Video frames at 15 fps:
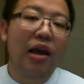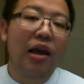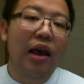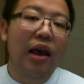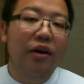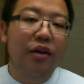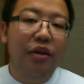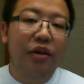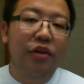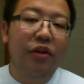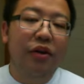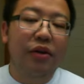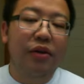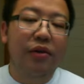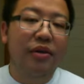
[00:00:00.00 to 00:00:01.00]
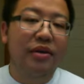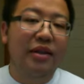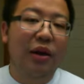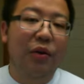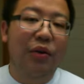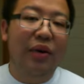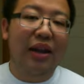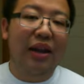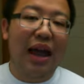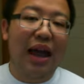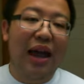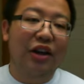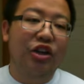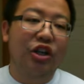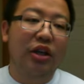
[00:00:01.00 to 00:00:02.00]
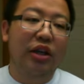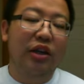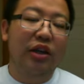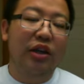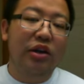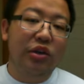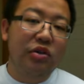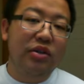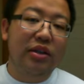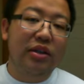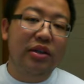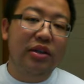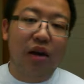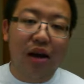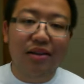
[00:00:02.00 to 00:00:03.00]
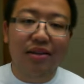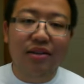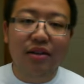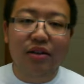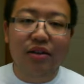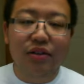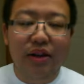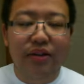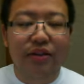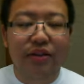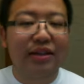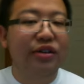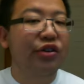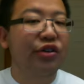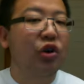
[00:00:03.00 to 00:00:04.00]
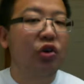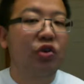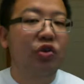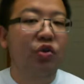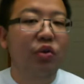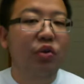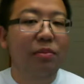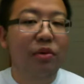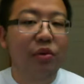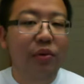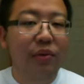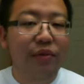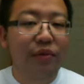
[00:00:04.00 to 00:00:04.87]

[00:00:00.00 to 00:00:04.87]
And another thing you can do is that we can actually use this at concerts, right? So let's say you go to a Maroon